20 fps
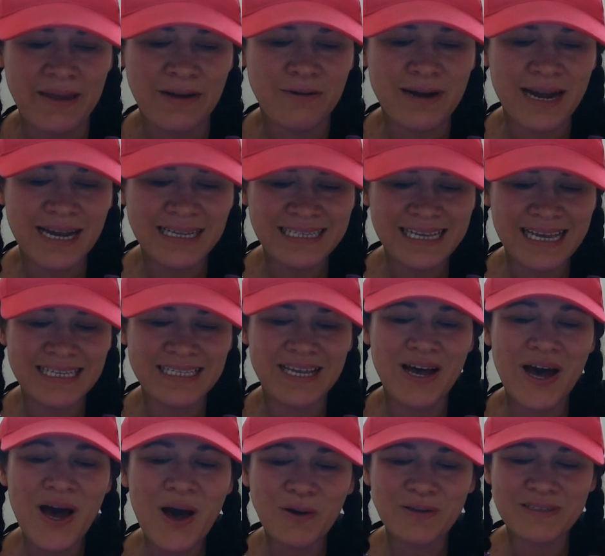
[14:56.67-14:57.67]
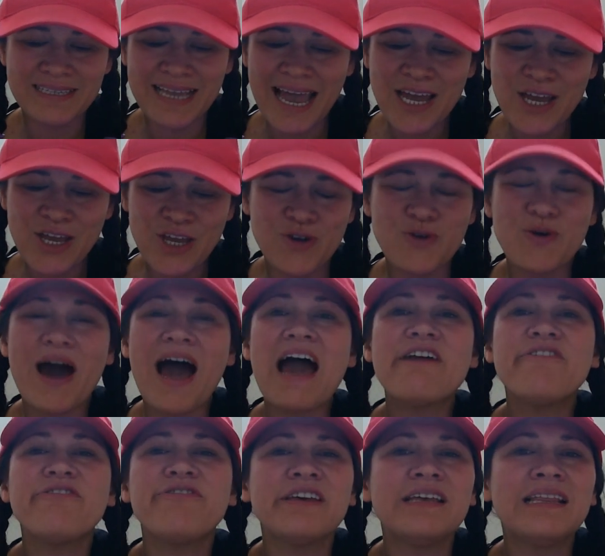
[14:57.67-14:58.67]
Ryan says, oh, thank you.
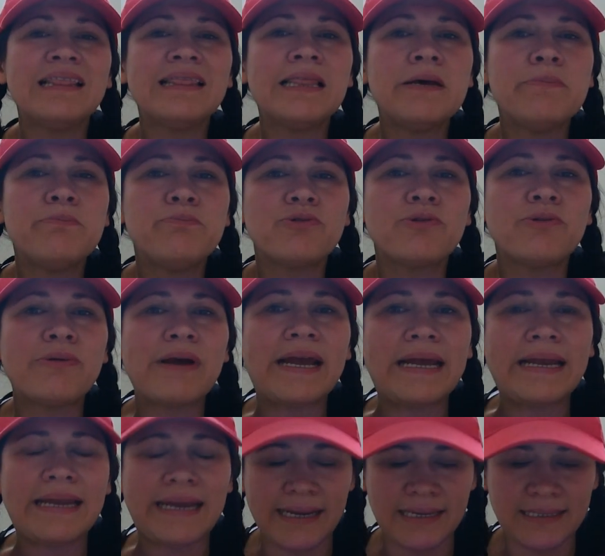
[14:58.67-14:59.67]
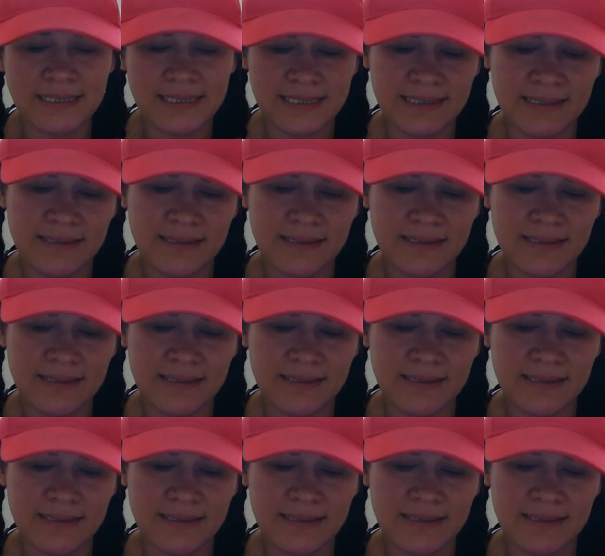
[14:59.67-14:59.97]
I feel liberated.